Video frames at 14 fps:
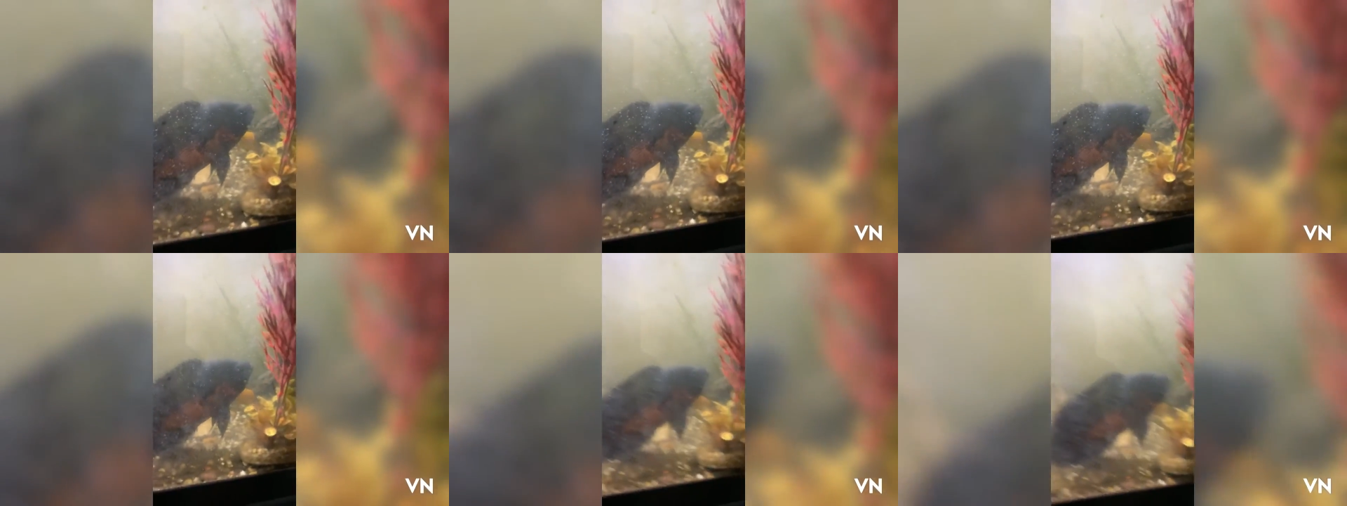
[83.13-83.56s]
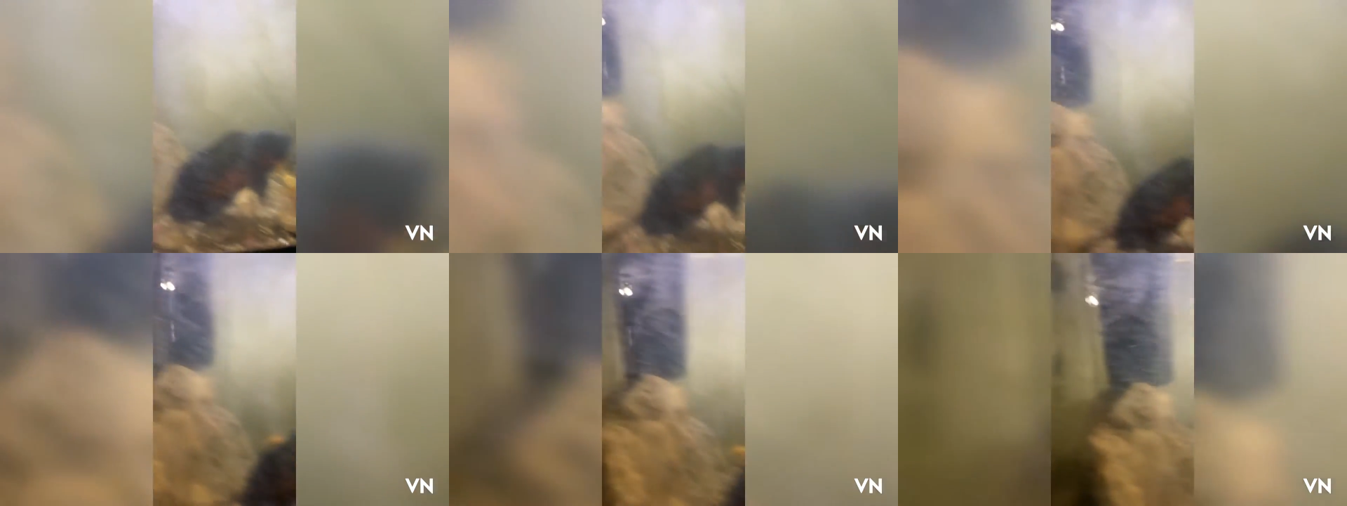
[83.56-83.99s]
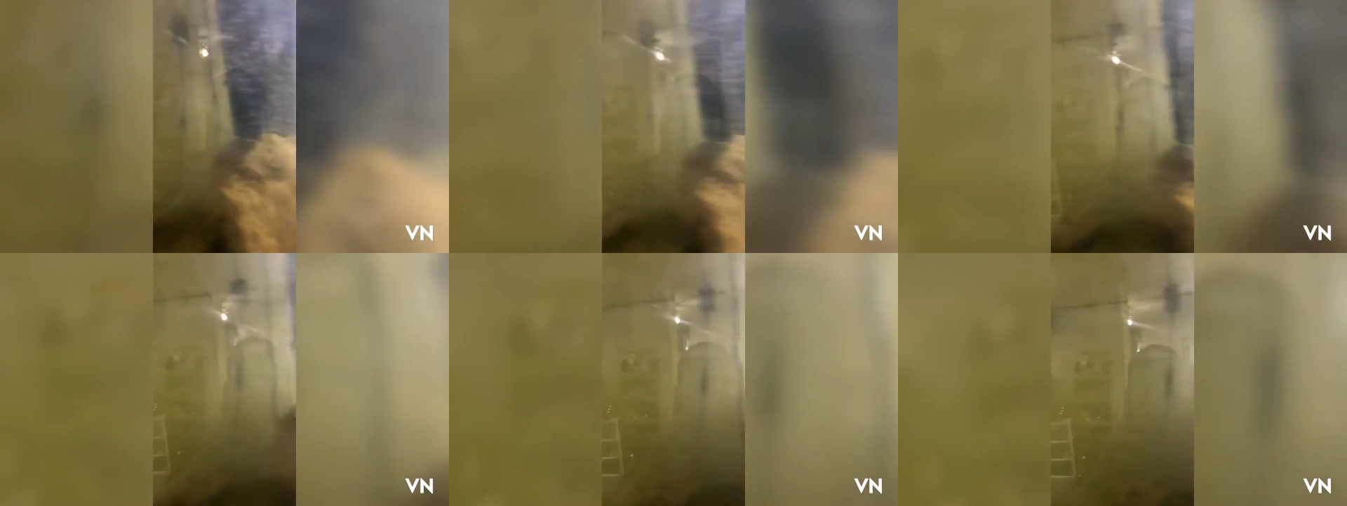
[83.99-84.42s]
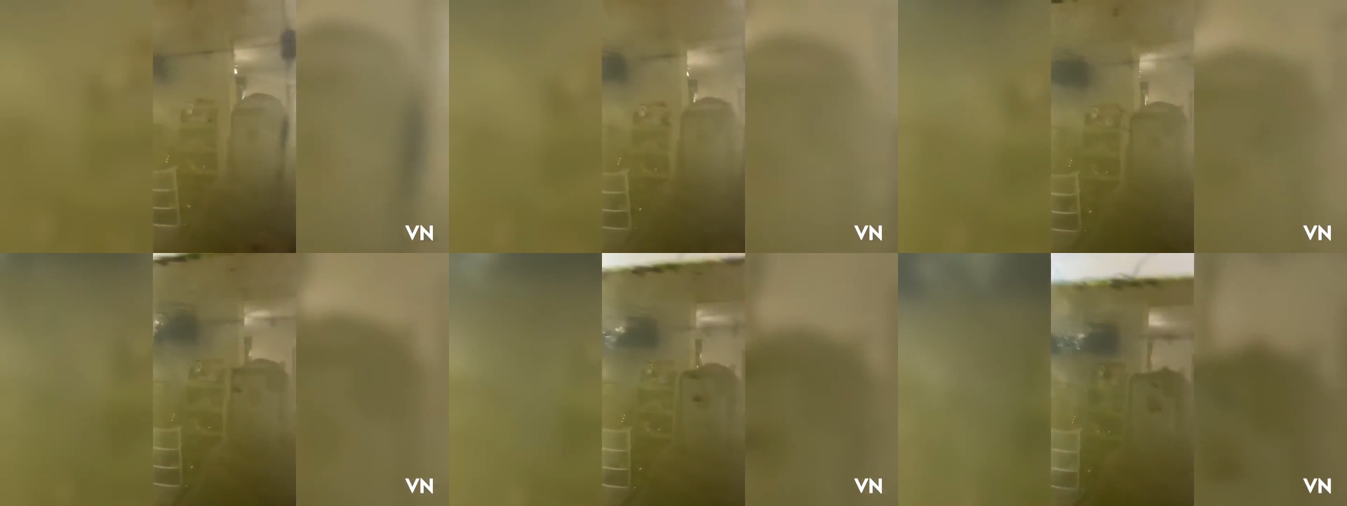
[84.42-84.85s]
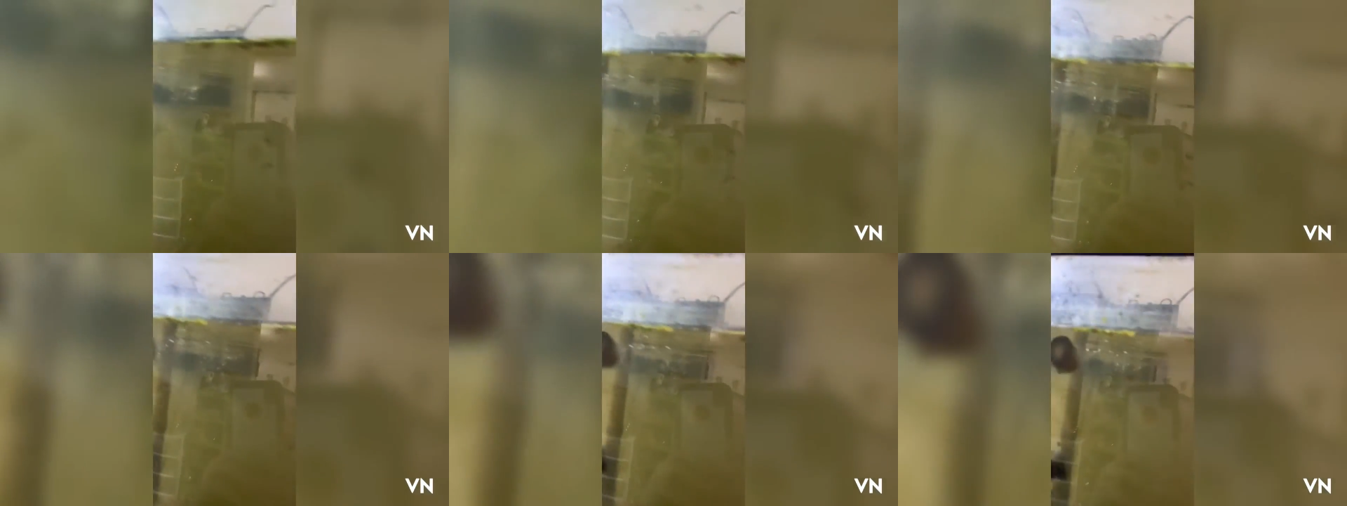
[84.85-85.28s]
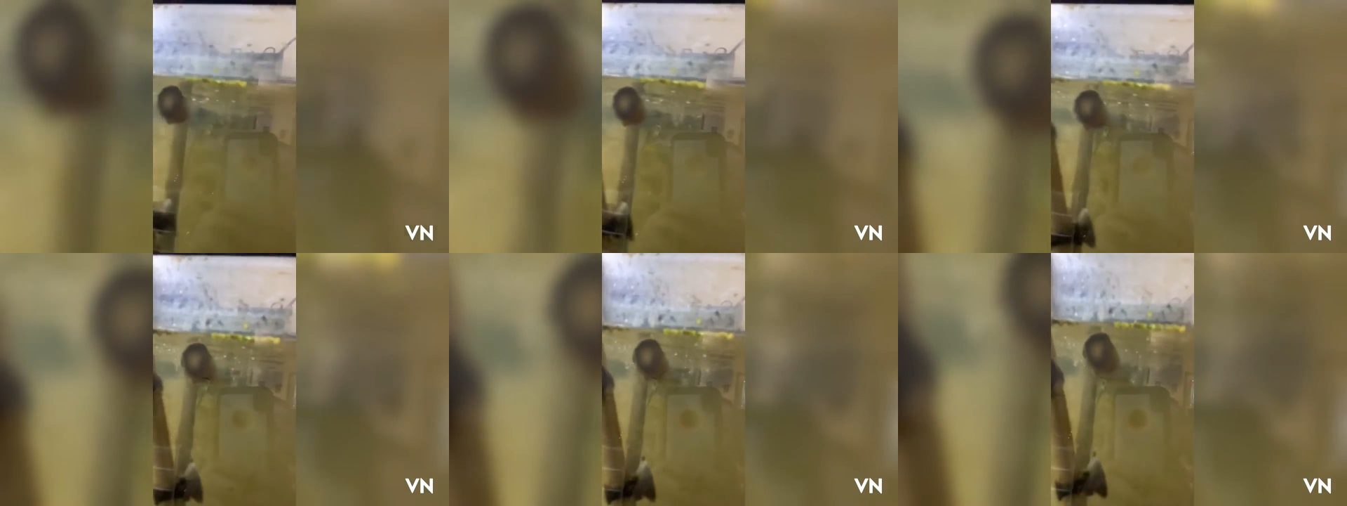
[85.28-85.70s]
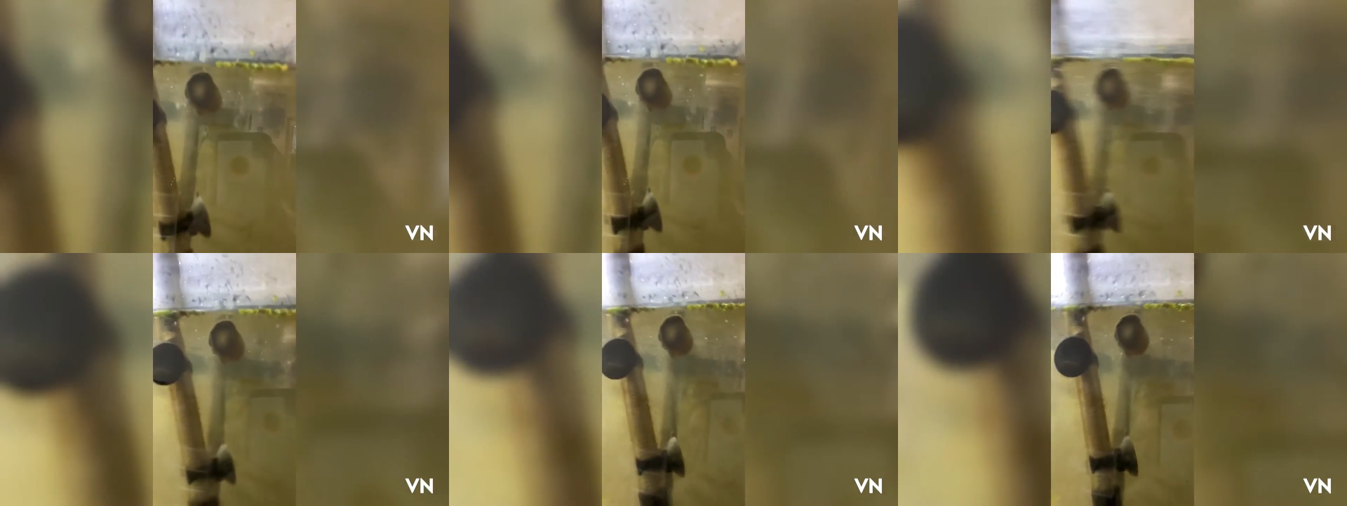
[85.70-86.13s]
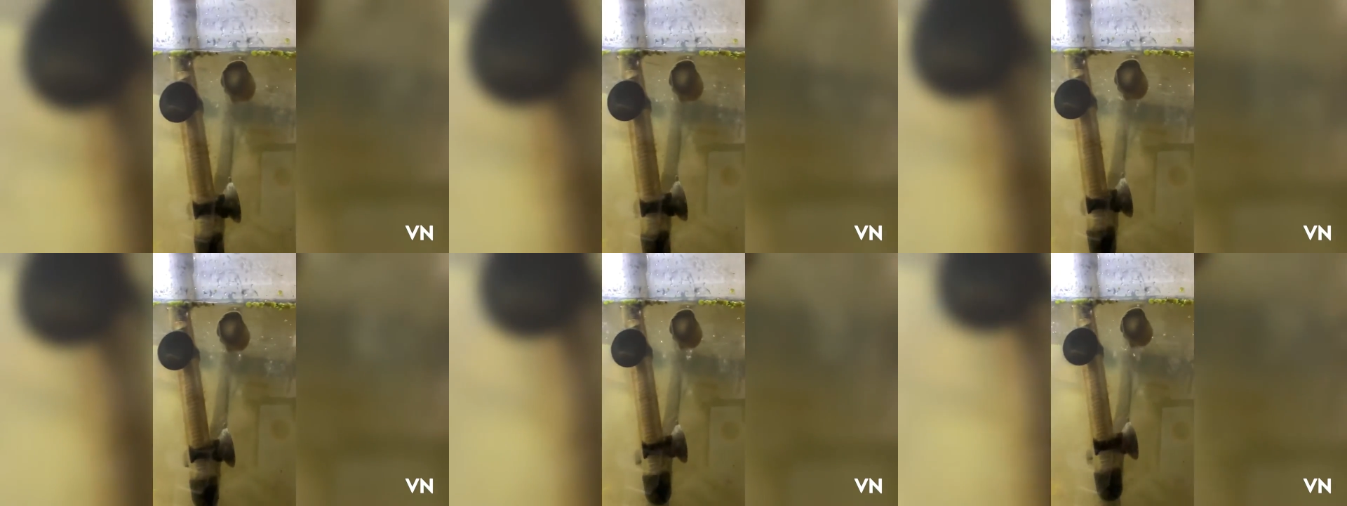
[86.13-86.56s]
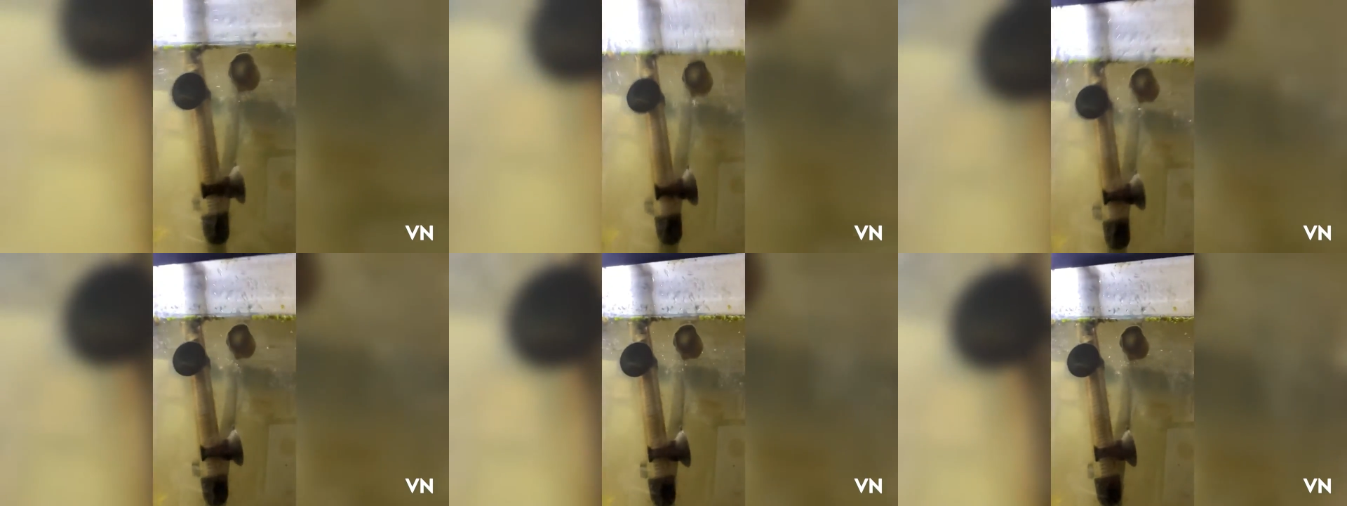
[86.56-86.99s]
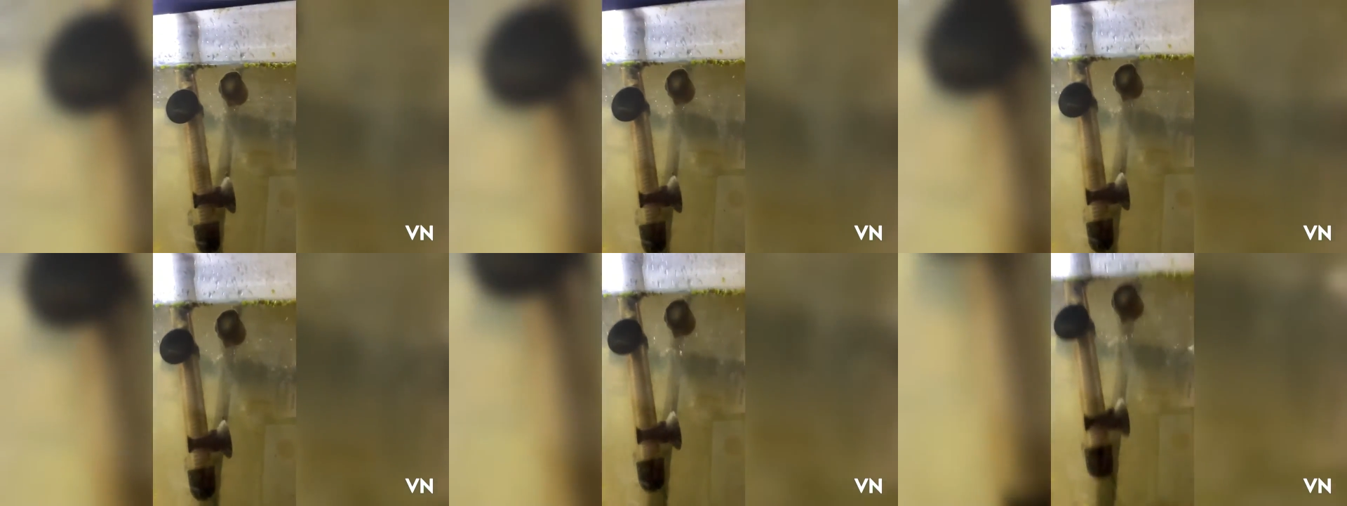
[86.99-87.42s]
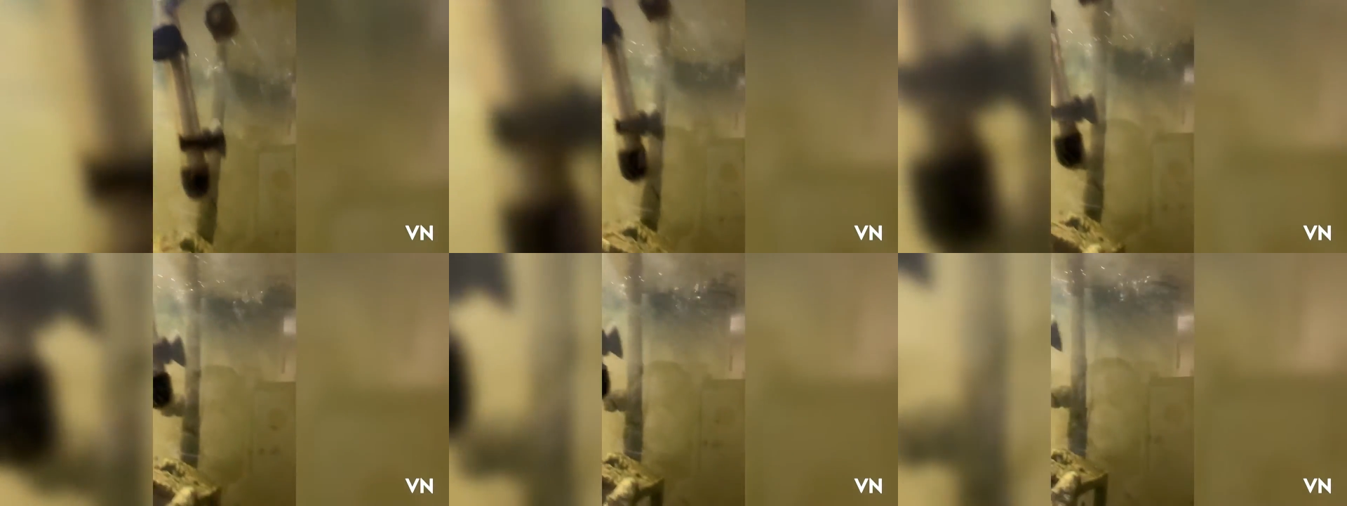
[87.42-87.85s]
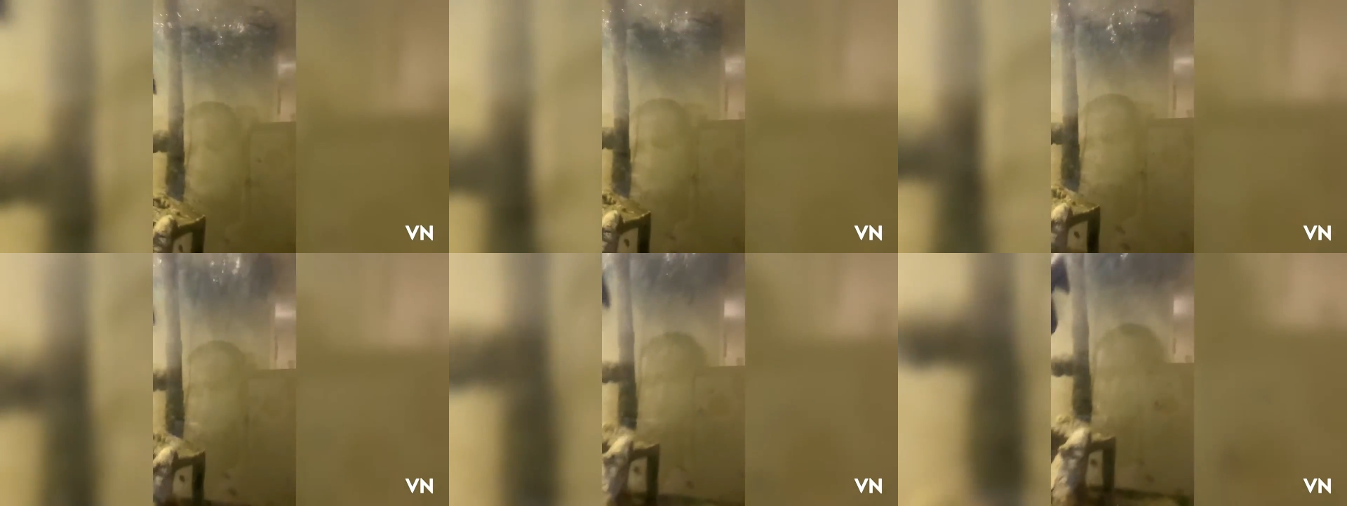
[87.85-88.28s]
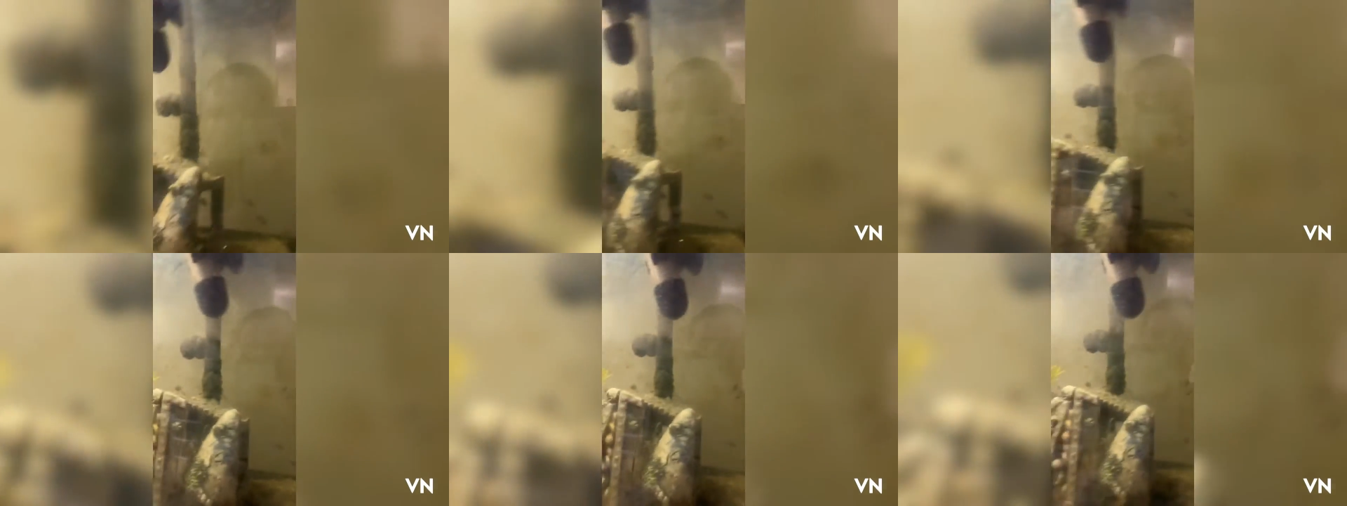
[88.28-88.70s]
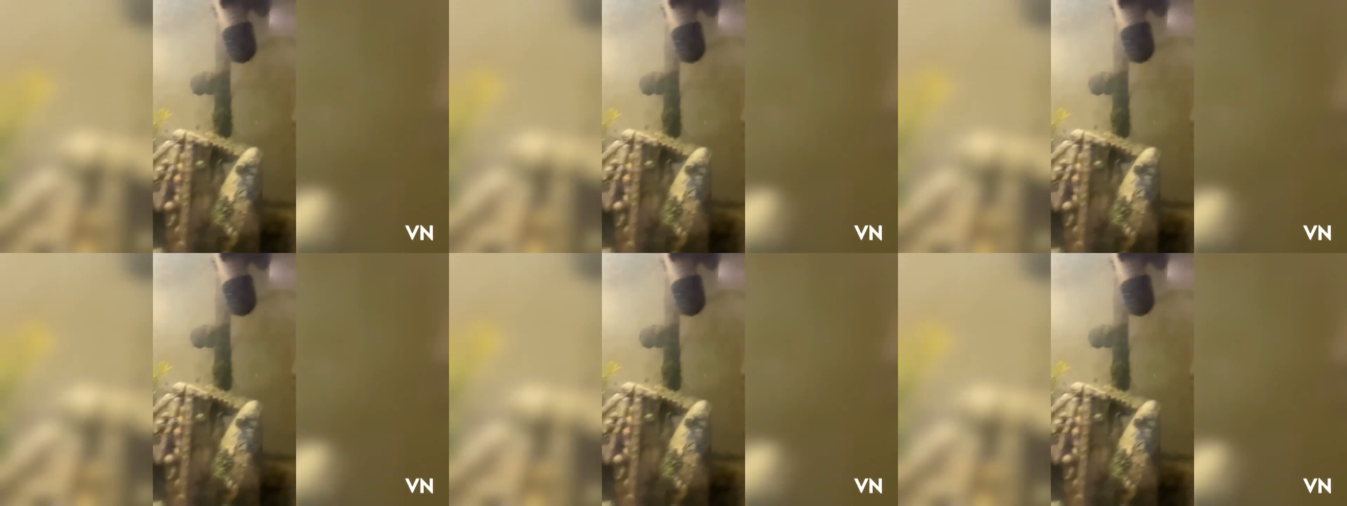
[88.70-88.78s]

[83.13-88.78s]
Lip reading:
(no speaker visible)